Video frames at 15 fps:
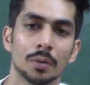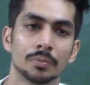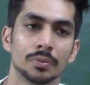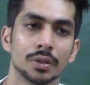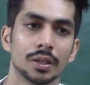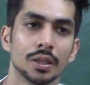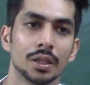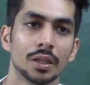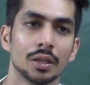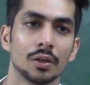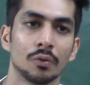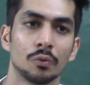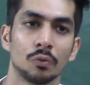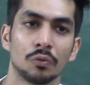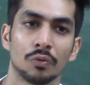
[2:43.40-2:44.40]

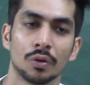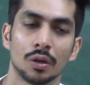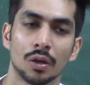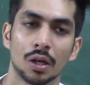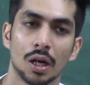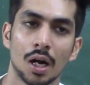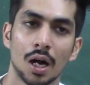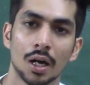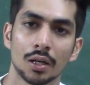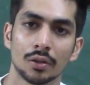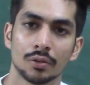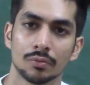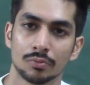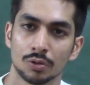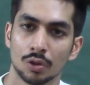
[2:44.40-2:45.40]
they
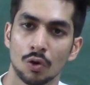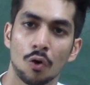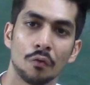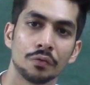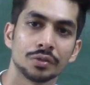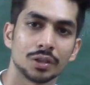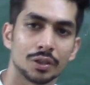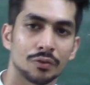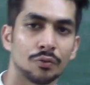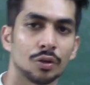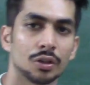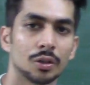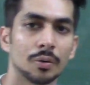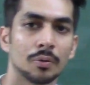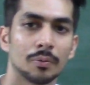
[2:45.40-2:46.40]
are obviously,
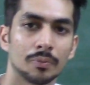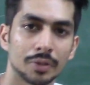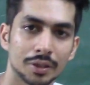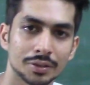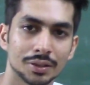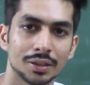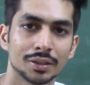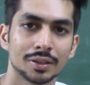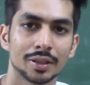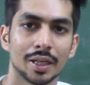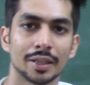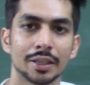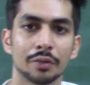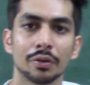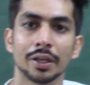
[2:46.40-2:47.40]
for the disease
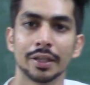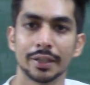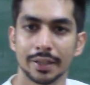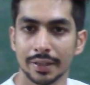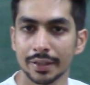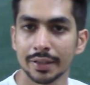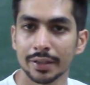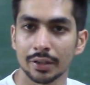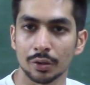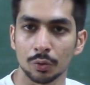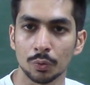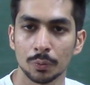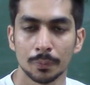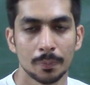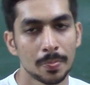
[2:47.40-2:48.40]
that they were intended
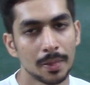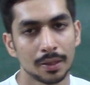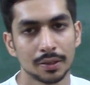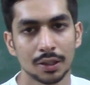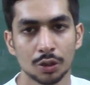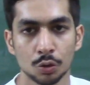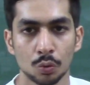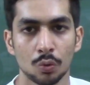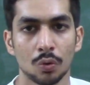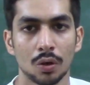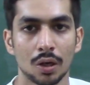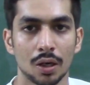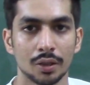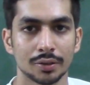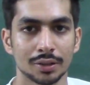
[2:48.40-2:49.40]
to, they show
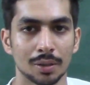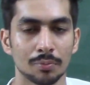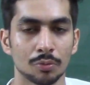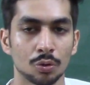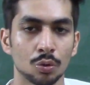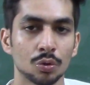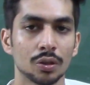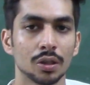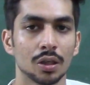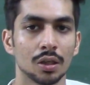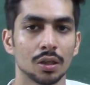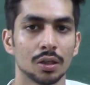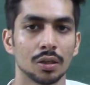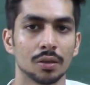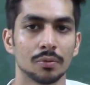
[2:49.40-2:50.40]
some good
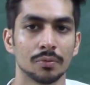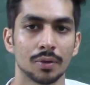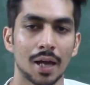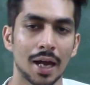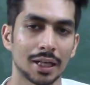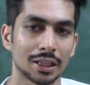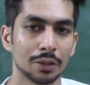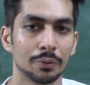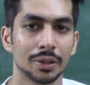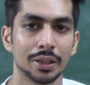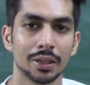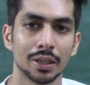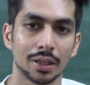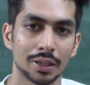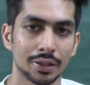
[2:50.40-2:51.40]

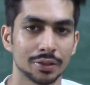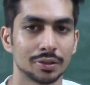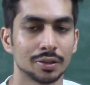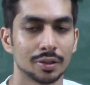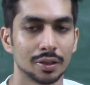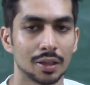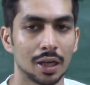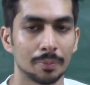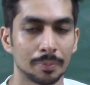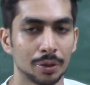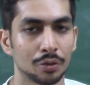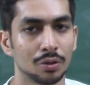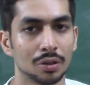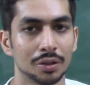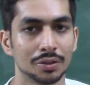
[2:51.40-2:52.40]
activity against that
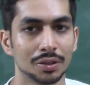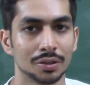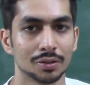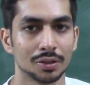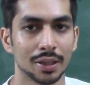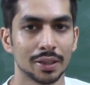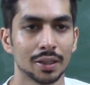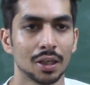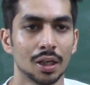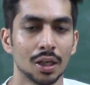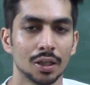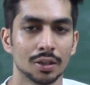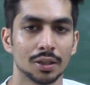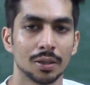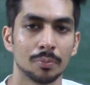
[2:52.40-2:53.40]
particular disease, right?
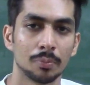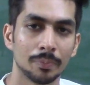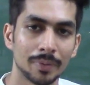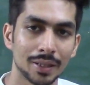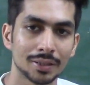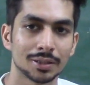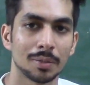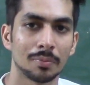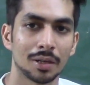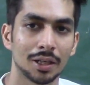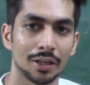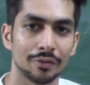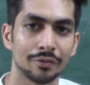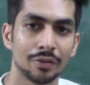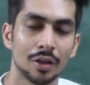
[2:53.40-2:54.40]
They bring some
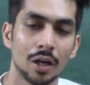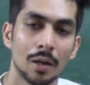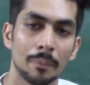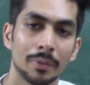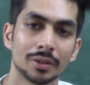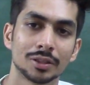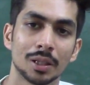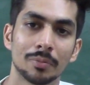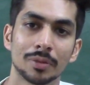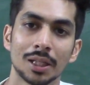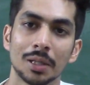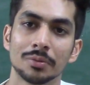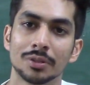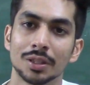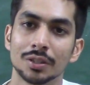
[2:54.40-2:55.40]
relief. But
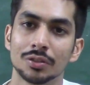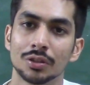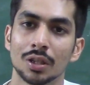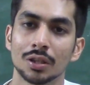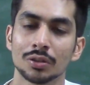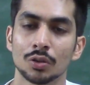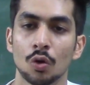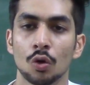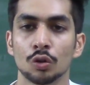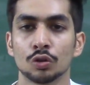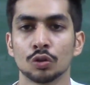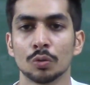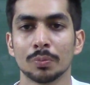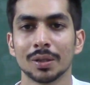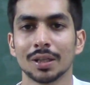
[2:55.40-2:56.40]
sometimes these drugs
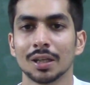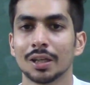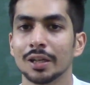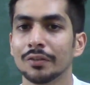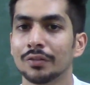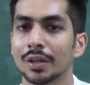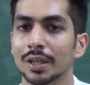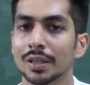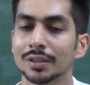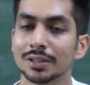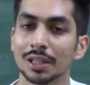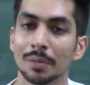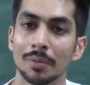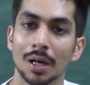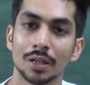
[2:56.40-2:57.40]
also bring relief against
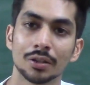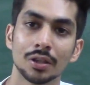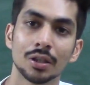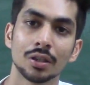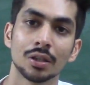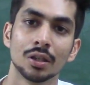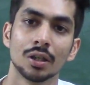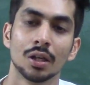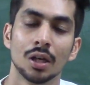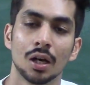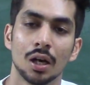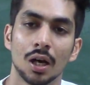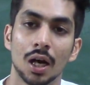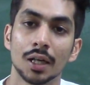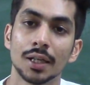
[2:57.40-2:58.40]
some other
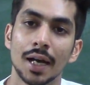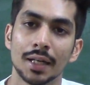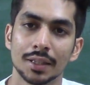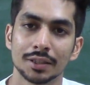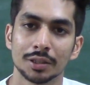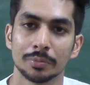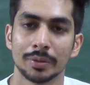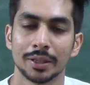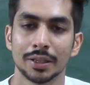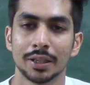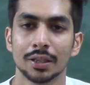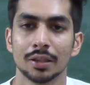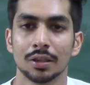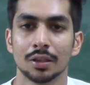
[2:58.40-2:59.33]
unanticipated